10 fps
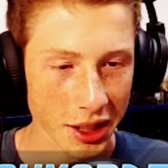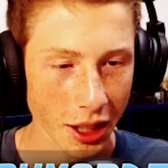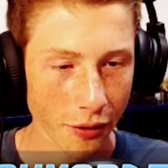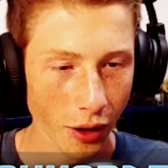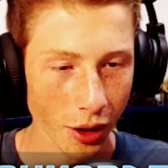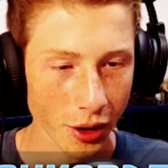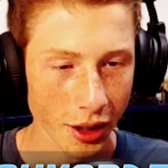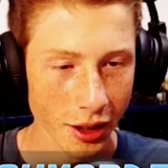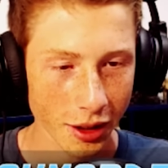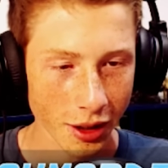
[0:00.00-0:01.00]
Here we see a
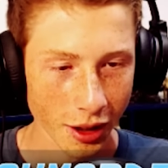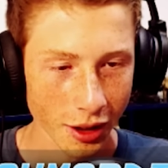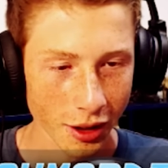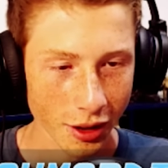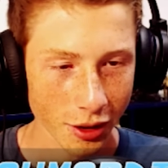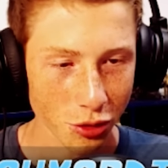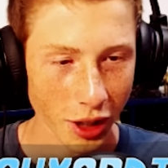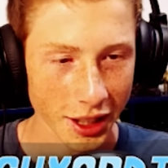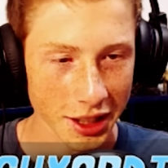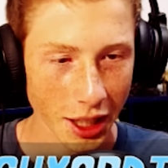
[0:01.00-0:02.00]
father
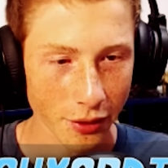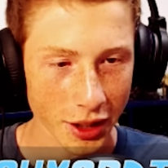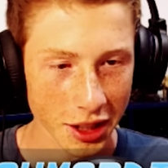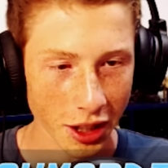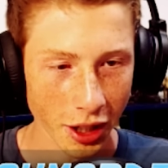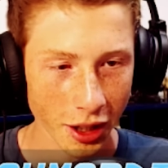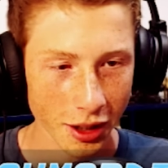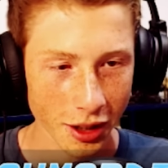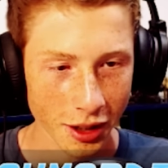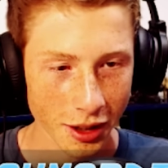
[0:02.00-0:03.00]
trying to save his
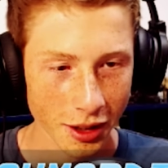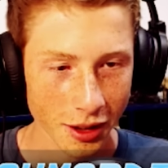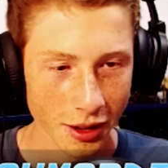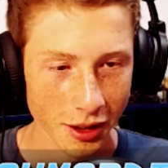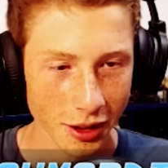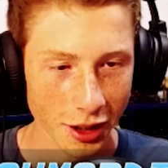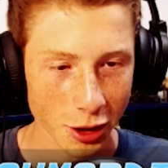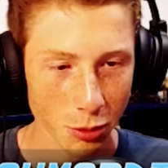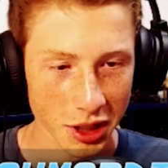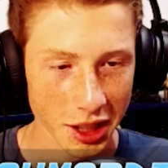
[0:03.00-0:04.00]
son,
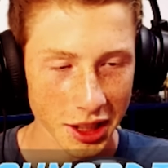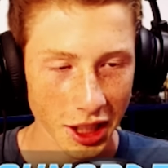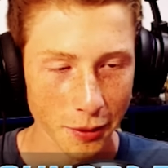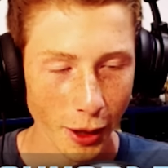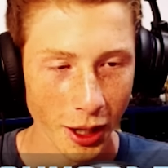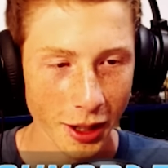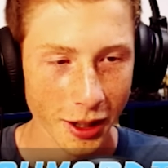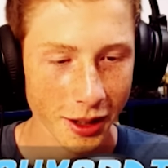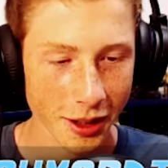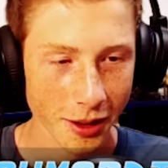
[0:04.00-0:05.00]
which was
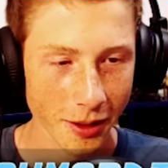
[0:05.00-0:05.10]
successful.